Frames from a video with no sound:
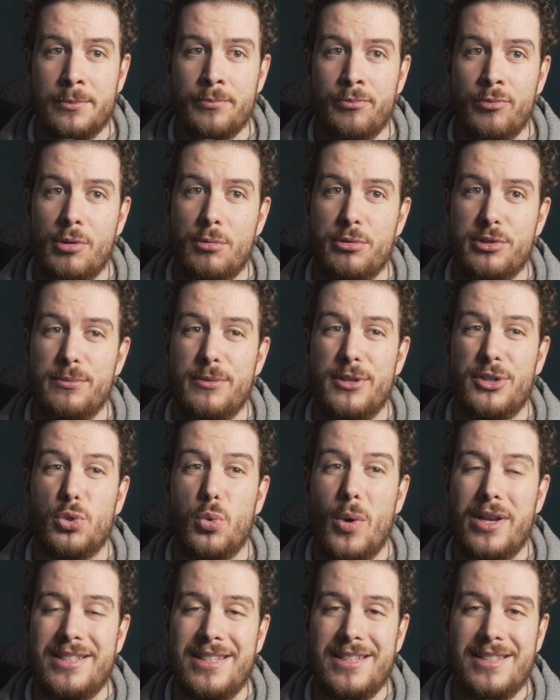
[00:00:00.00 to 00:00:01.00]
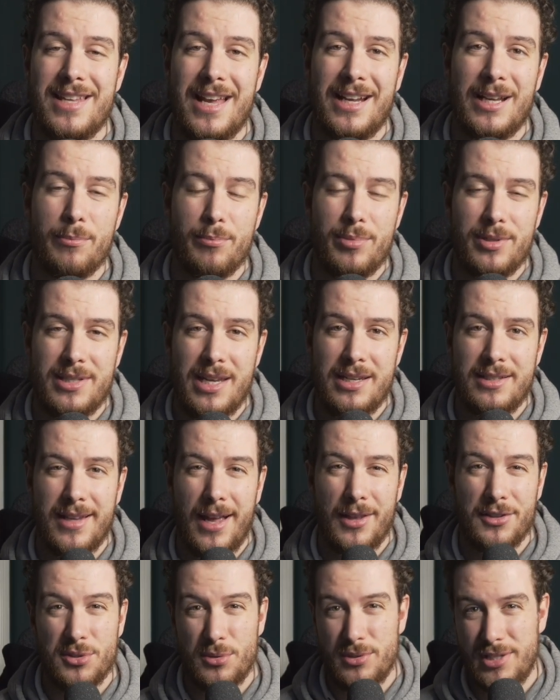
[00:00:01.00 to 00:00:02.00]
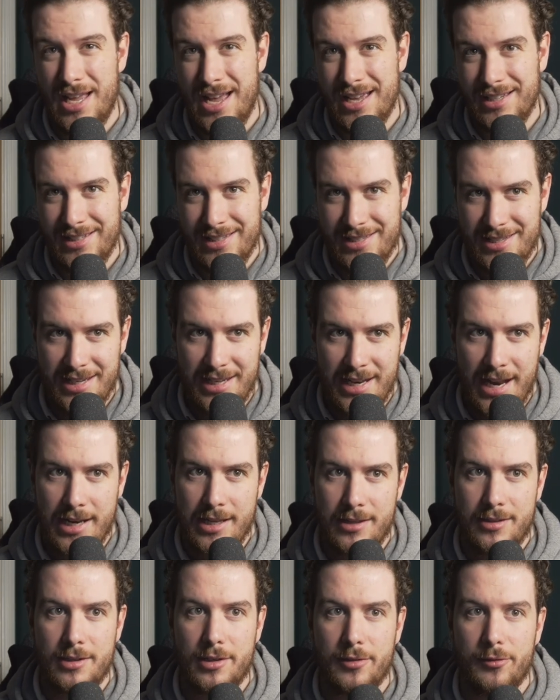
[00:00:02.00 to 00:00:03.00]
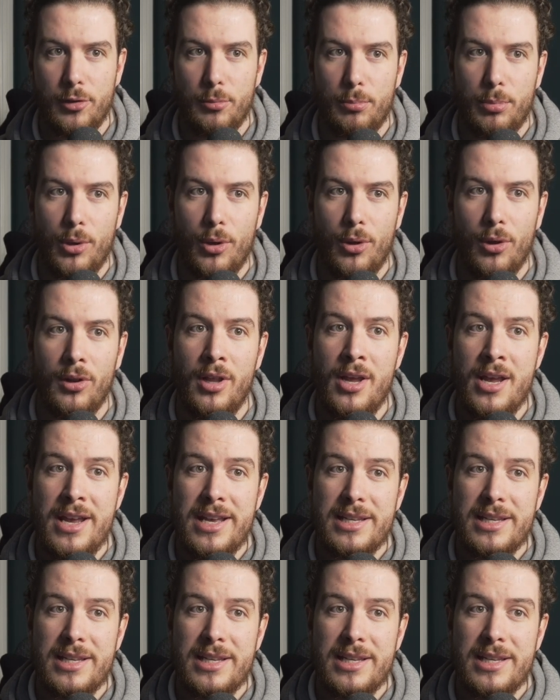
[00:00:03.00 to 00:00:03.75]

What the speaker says: Puts him in the 22nd percentile, so he's hardly seeing anything of the ball.